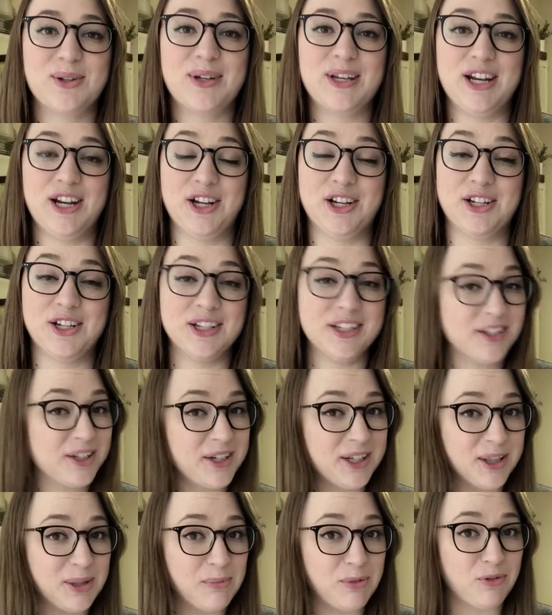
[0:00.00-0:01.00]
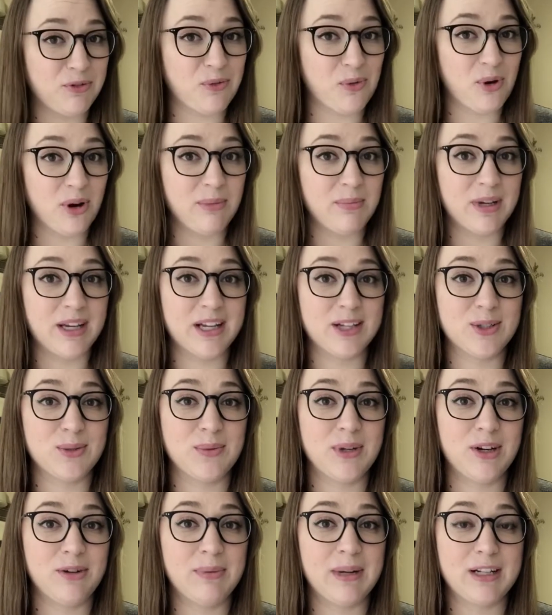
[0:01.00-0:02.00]
get a good look at the before, because
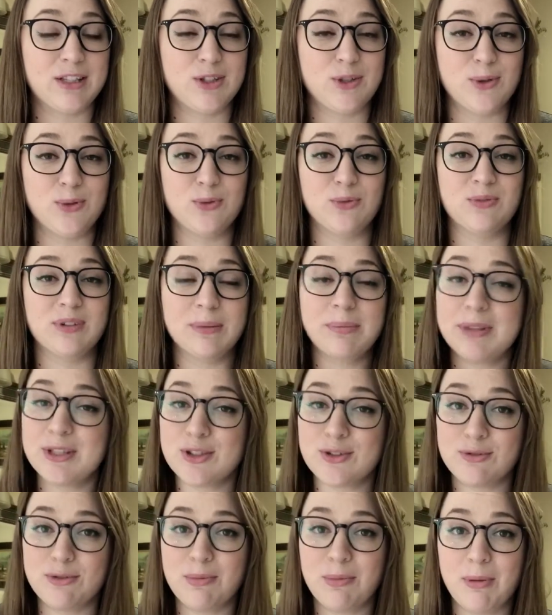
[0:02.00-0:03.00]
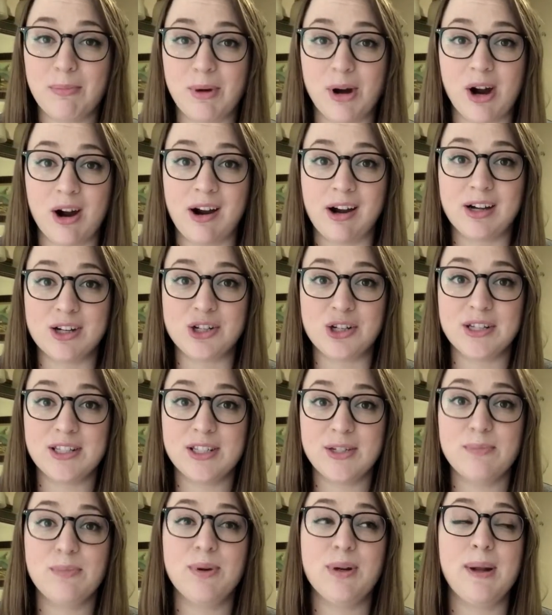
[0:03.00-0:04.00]
we are about to rip this room apart just
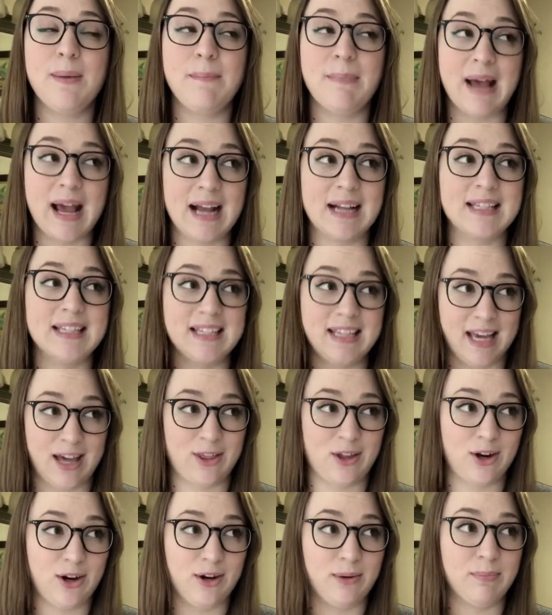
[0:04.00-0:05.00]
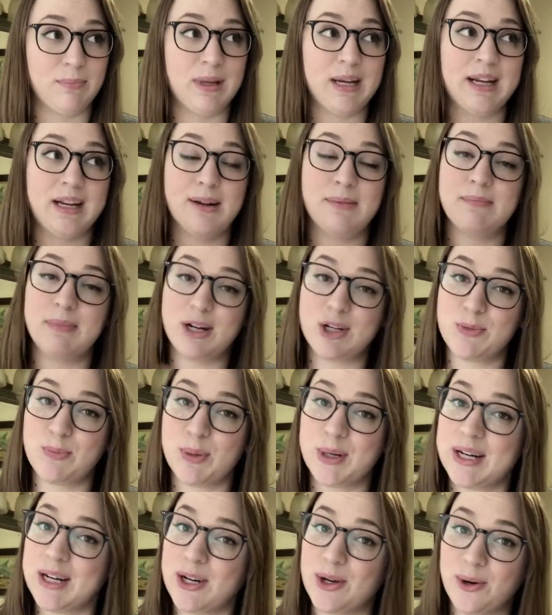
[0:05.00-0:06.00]
to put it back together, but in a much
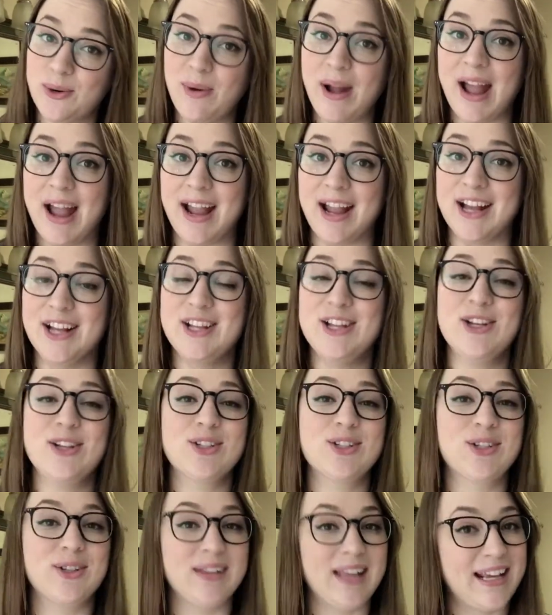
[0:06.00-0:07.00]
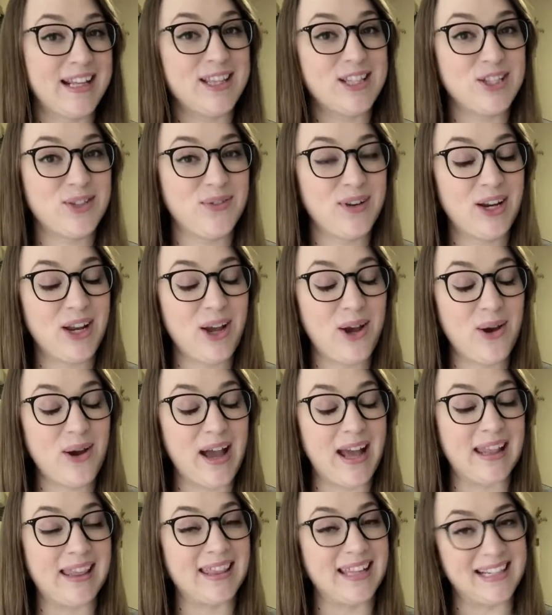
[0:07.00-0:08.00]
prettier way. So like this video
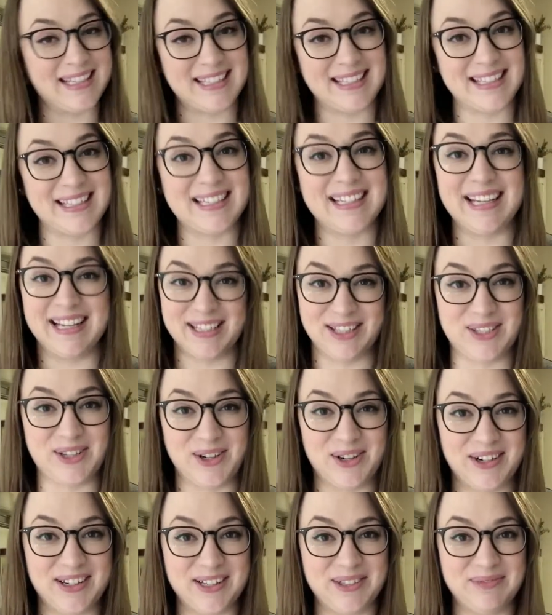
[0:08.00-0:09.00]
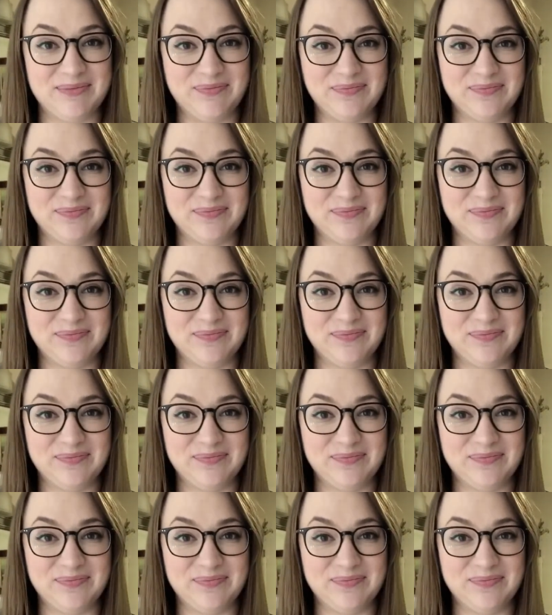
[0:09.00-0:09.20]
and let's get started.